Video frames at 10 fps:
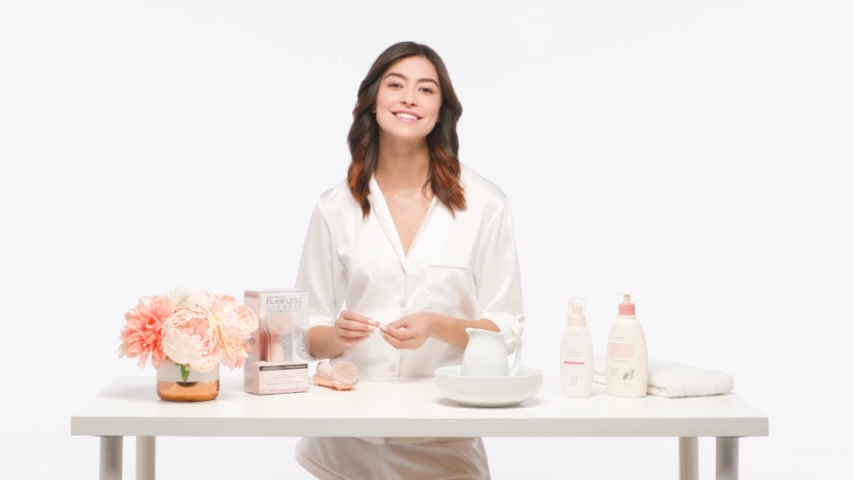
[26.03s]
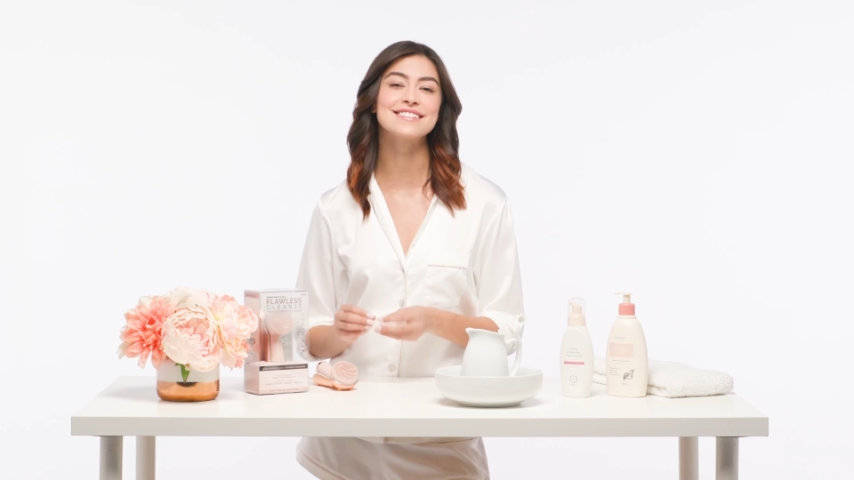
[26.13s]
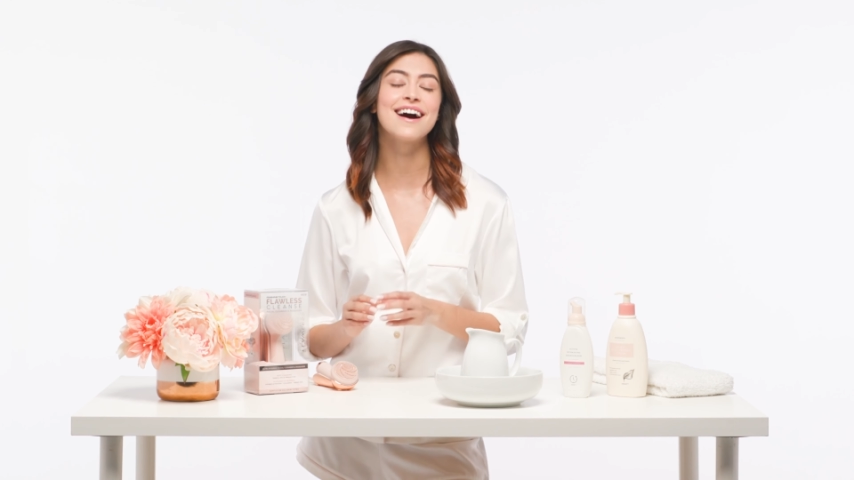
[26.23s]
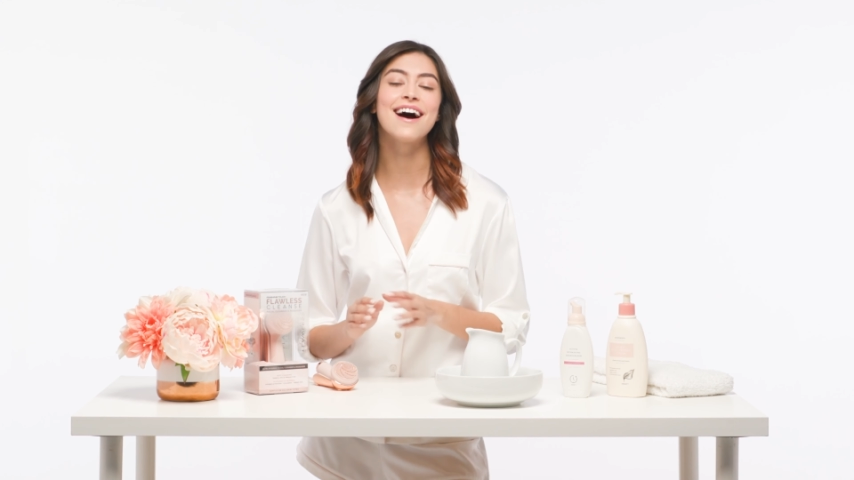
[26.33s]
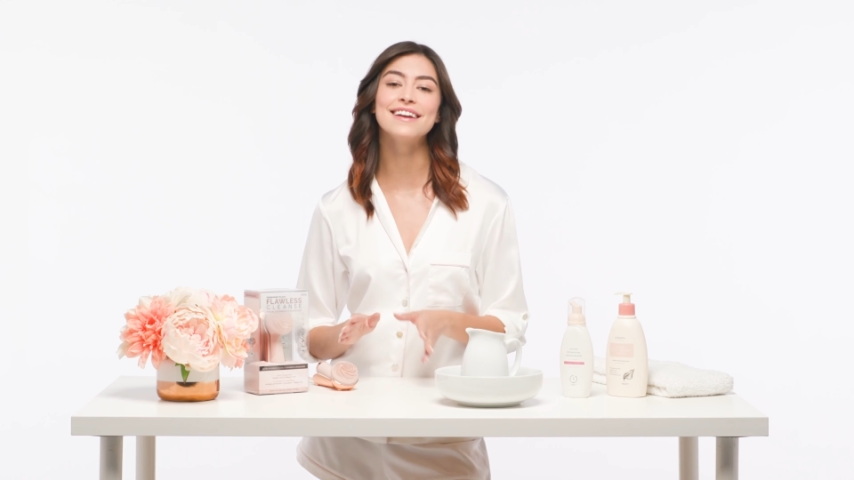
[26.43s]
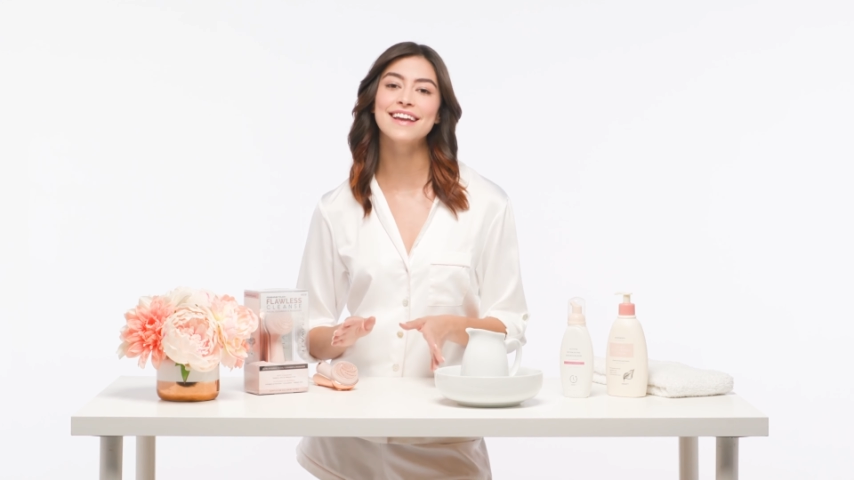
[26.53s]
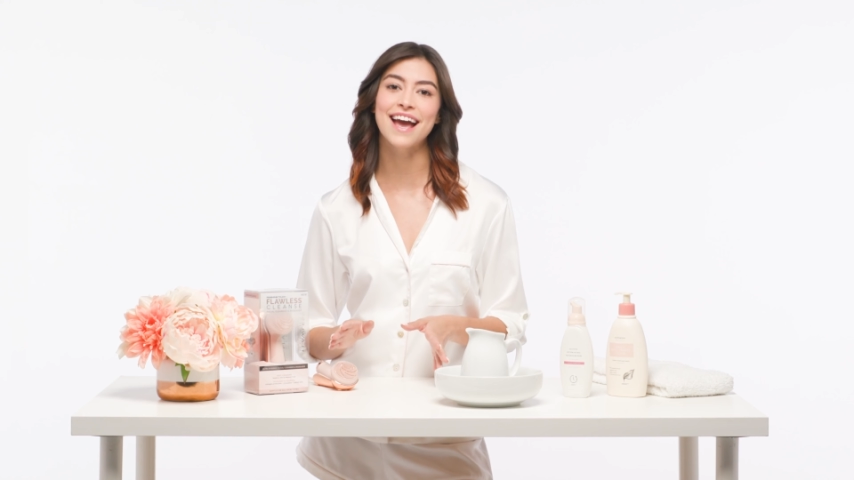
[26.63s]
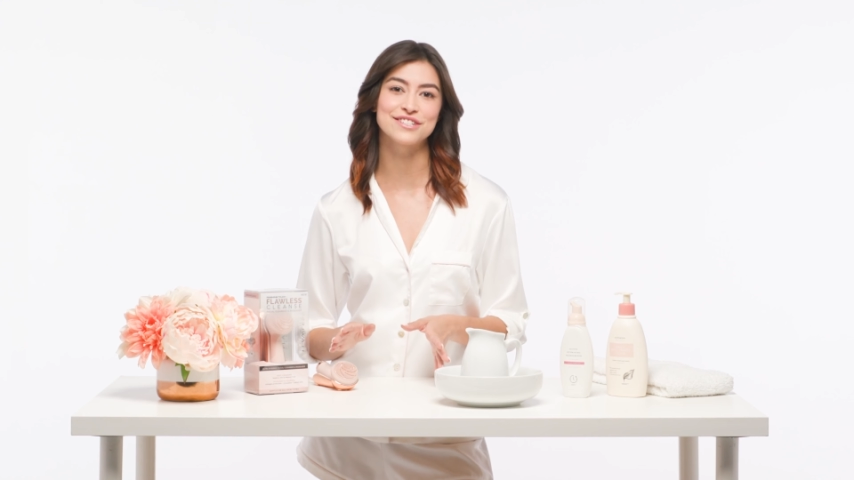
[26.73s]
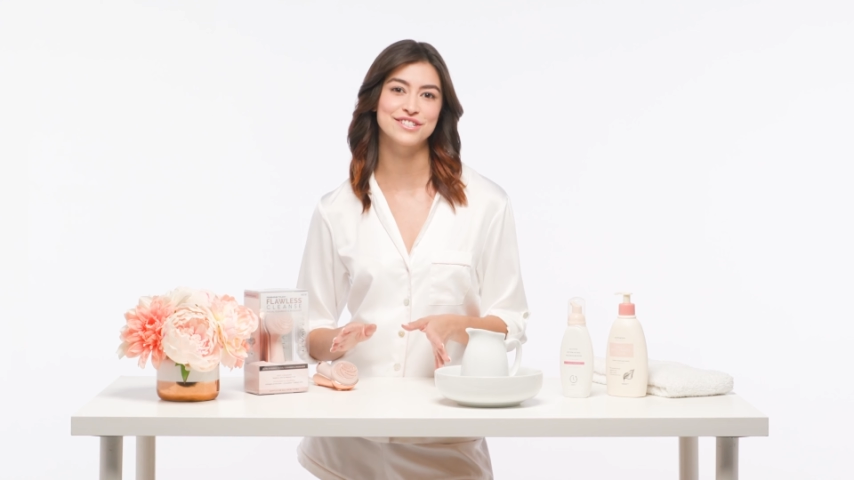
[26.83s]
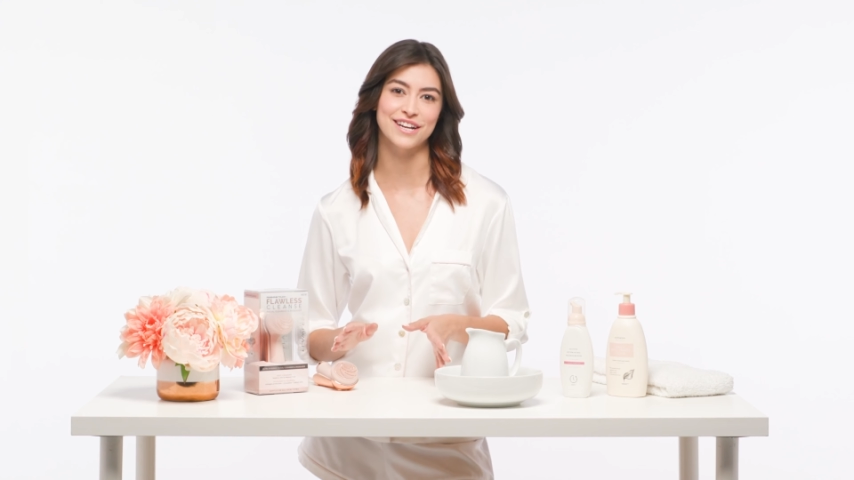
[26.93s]
has
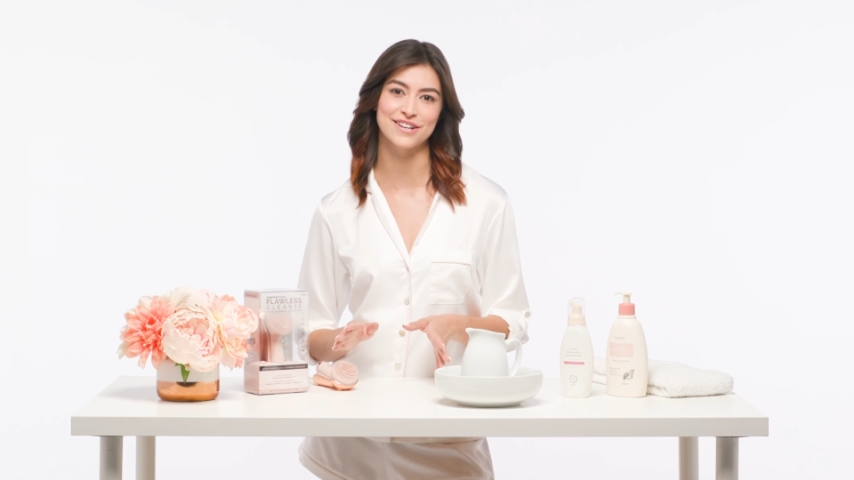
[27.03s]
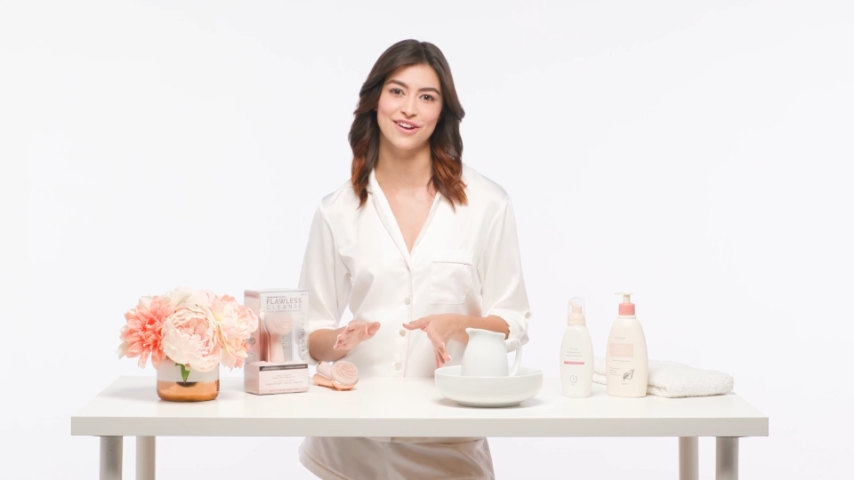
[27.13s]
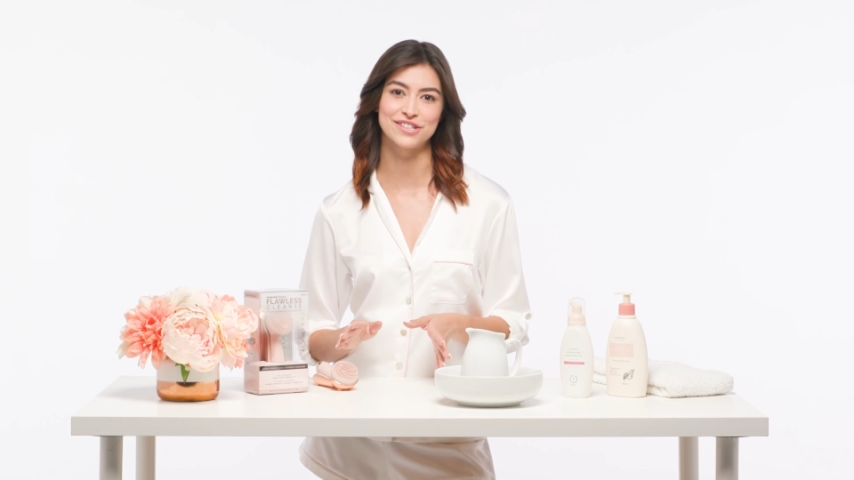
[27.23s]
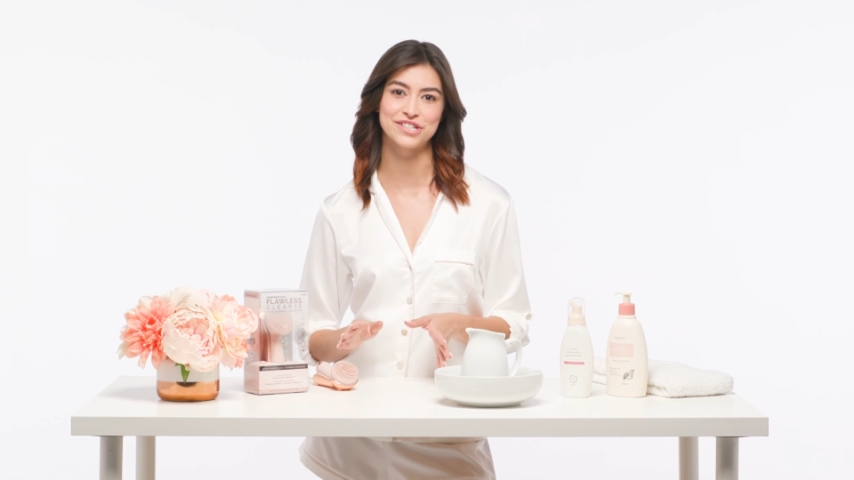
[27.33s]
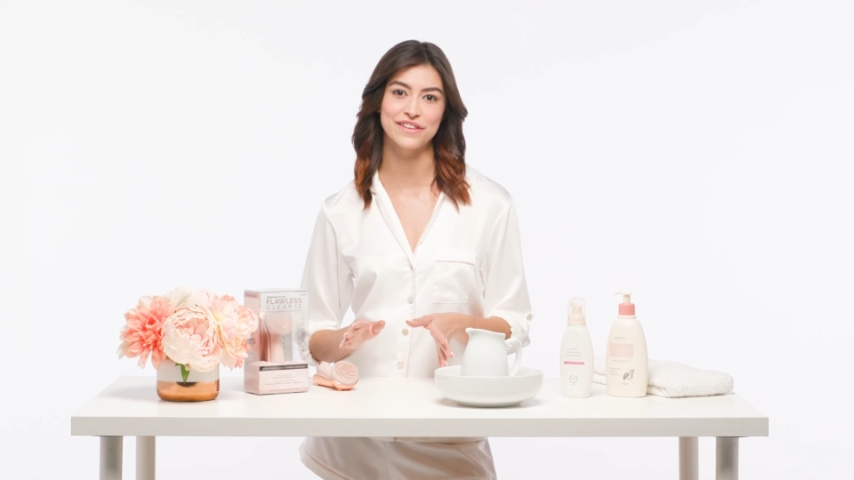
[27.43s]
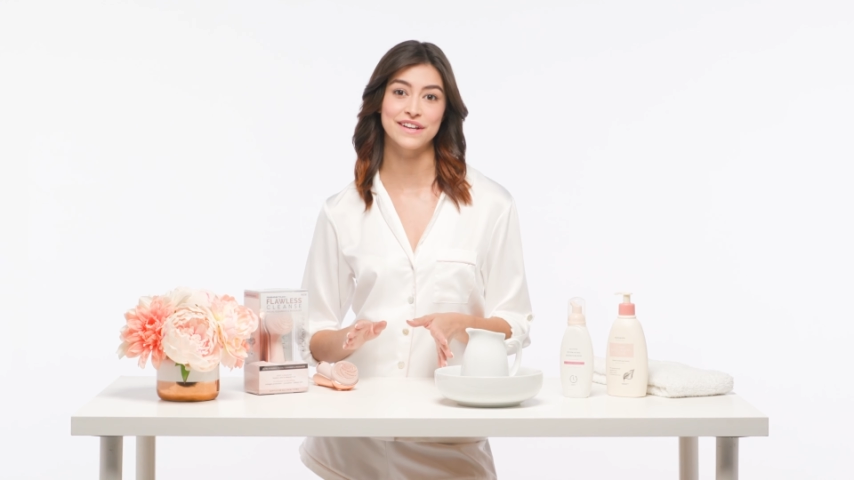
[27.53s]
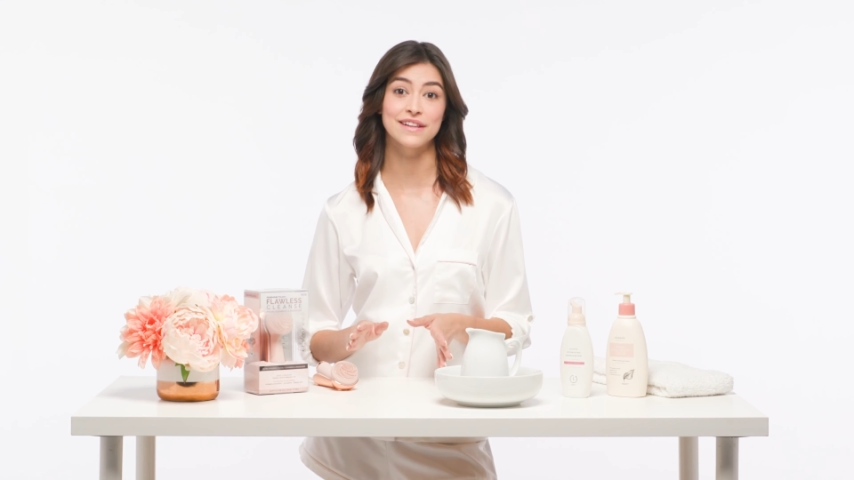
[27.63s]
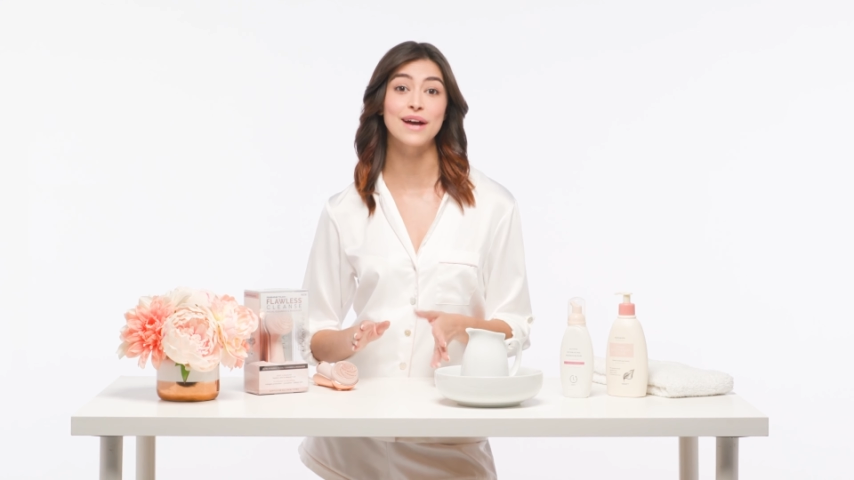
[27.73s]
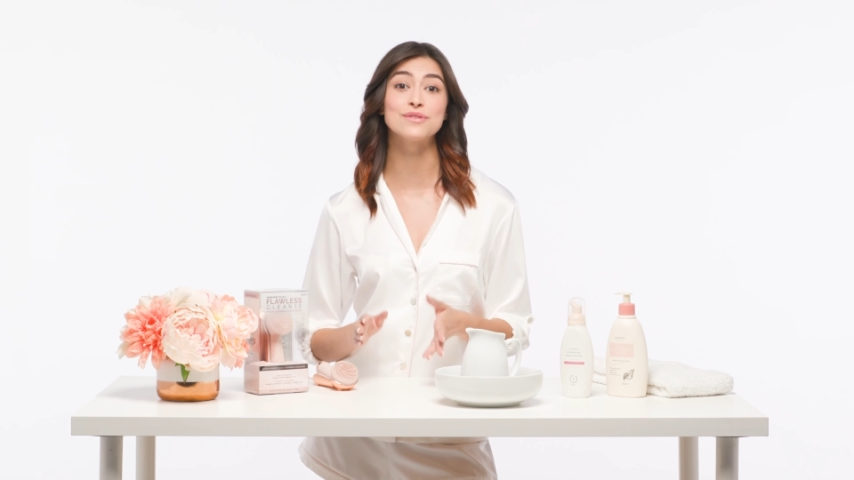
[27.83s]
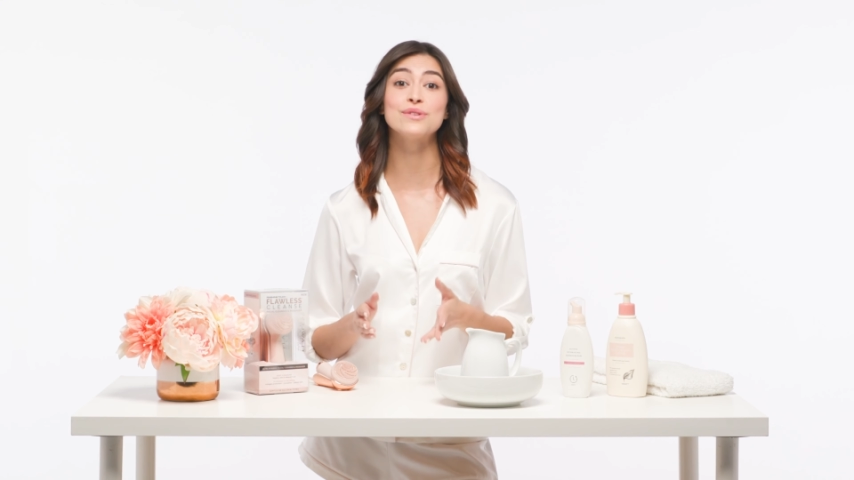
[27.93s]
cutting-edge technology that
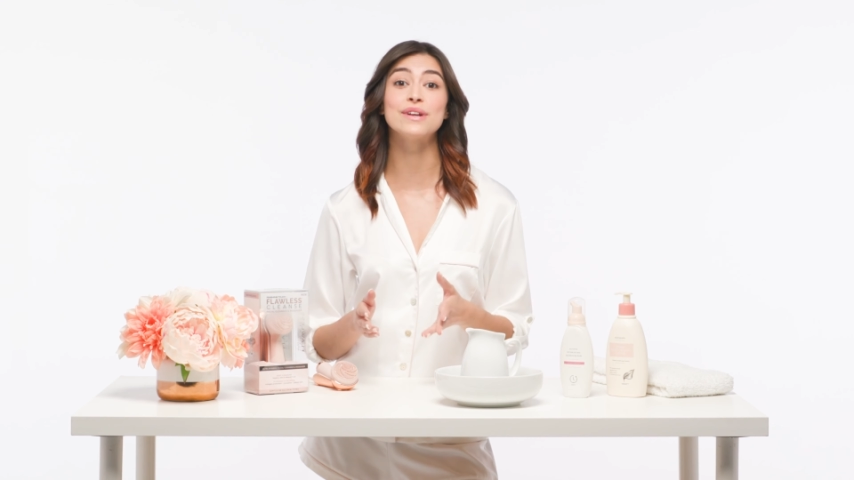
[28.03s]
allows